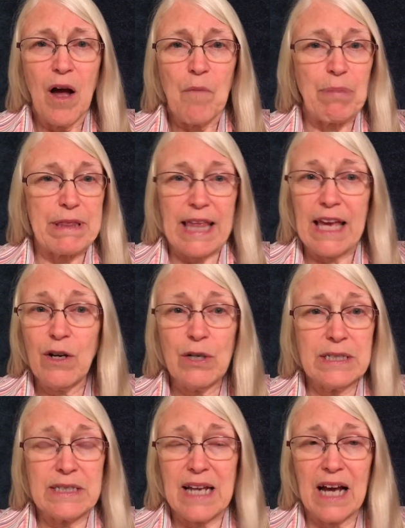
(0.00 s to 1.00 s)
But they
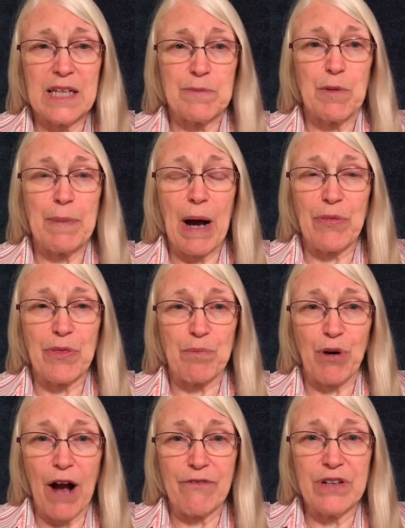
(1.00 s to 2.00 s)
couldn't tell him about the
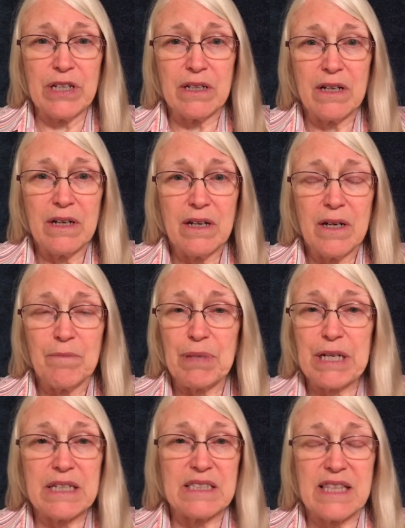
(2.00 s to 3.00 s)
prophet
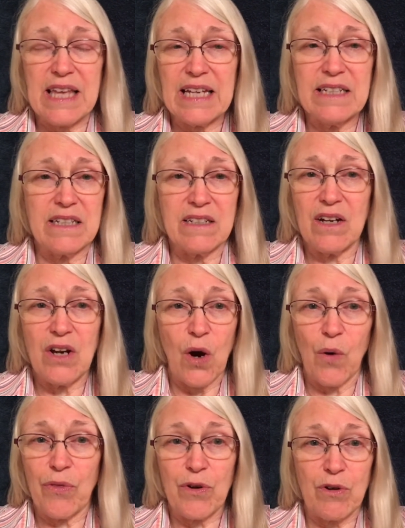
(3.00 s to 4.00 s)
because they didn't
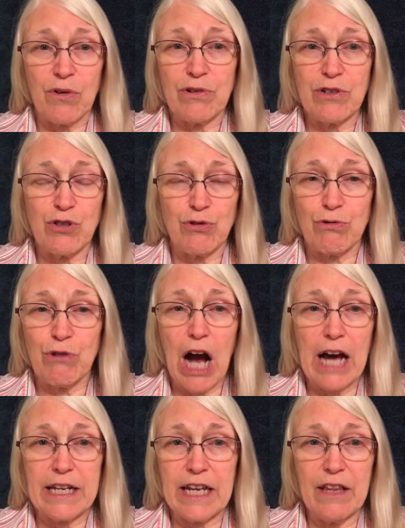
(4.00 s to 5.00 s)
know the true
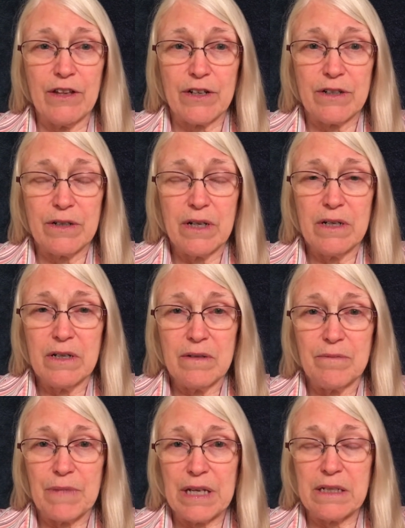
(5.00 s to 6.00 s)
God either.
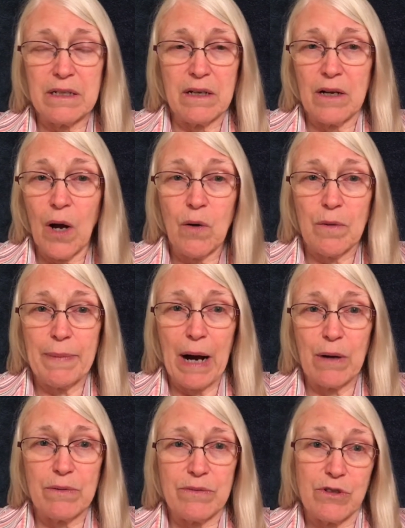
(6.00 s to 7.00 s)
They didn't know
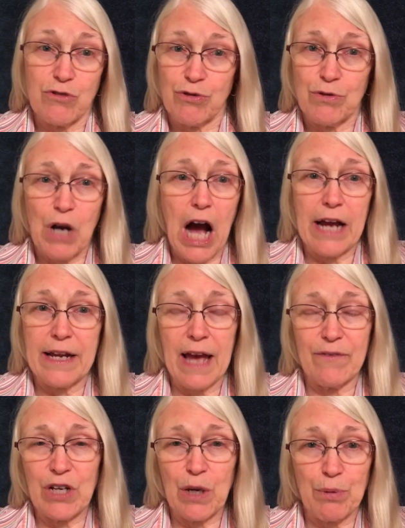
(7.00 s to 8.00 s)
about the true God
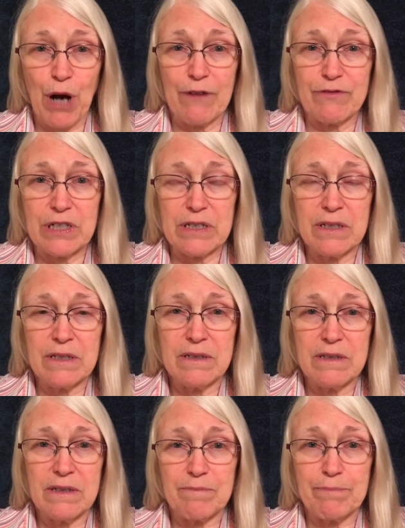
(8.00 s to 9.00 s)
having a prophet
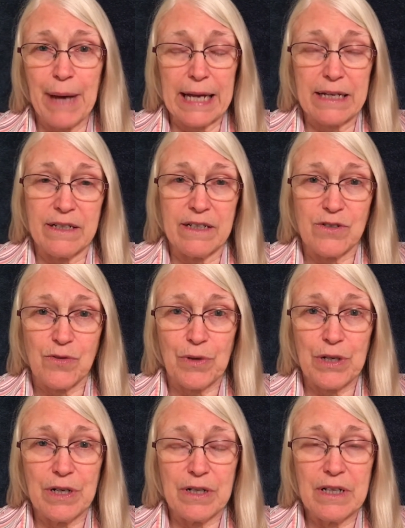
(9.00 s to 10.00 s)
back in
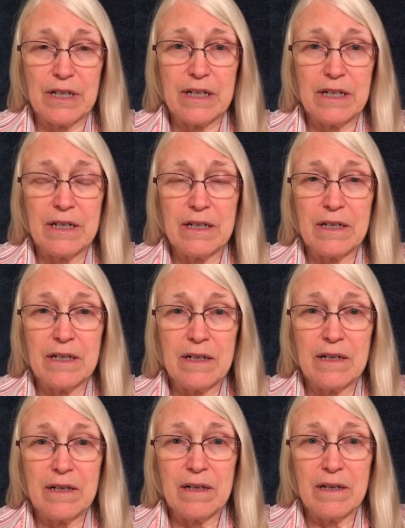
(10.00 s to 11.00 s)
Israel.
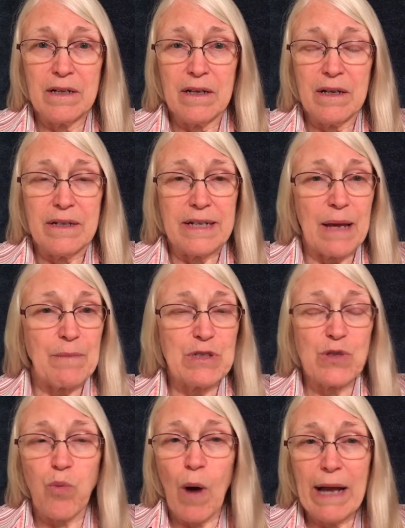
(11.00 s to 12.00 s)

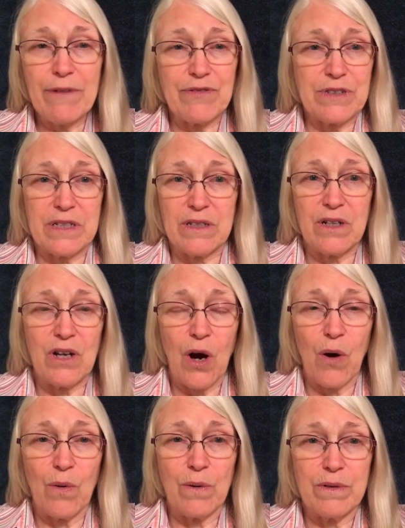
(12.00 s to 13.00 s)
Naaman's wife didn't
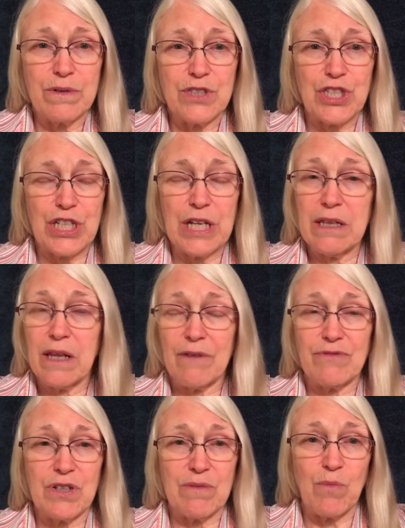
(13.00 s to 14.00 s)
know. She
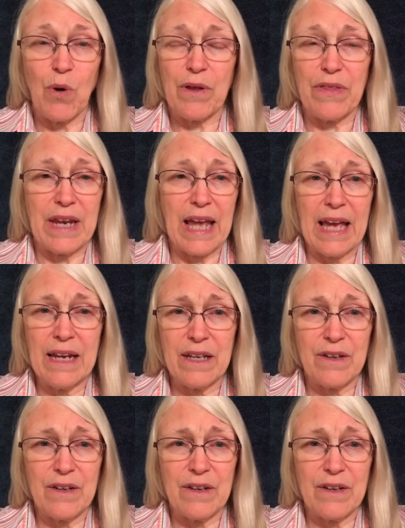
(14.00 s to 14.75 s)
loved him more than any